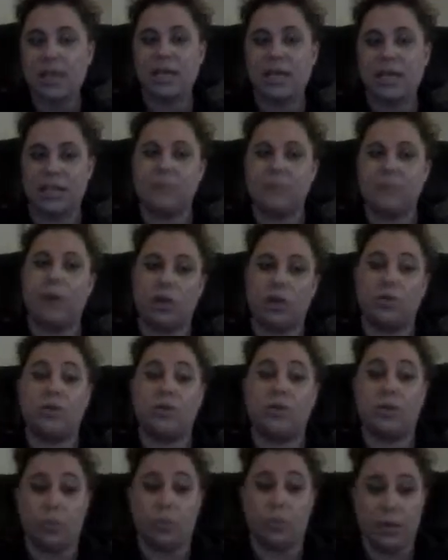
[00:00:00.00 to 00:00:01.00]
Each module
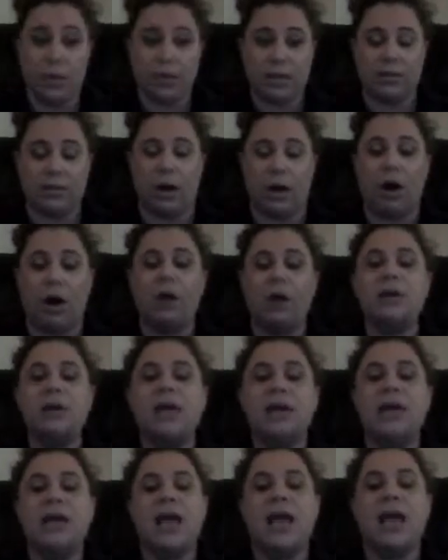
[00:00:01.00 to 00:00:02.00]
is a week long,
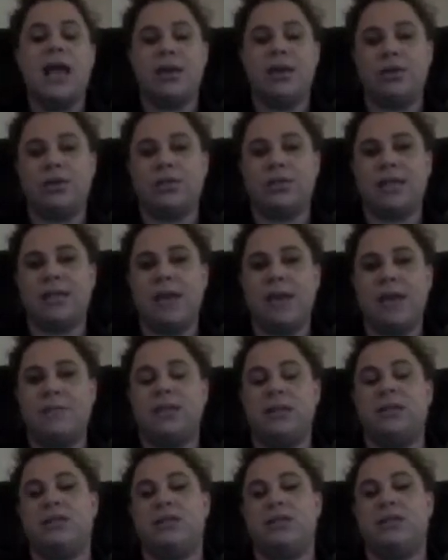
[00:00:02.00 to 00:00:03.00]
and your
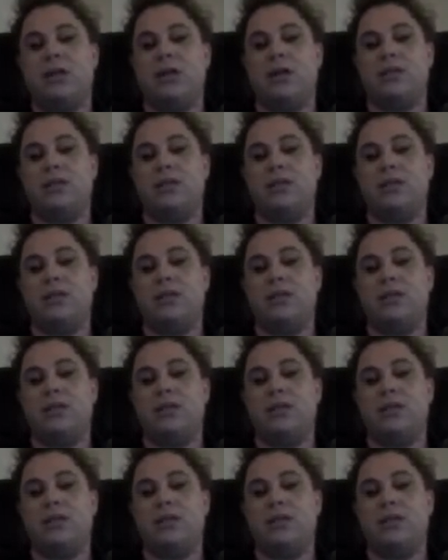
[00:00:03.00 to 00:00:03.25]
assignments,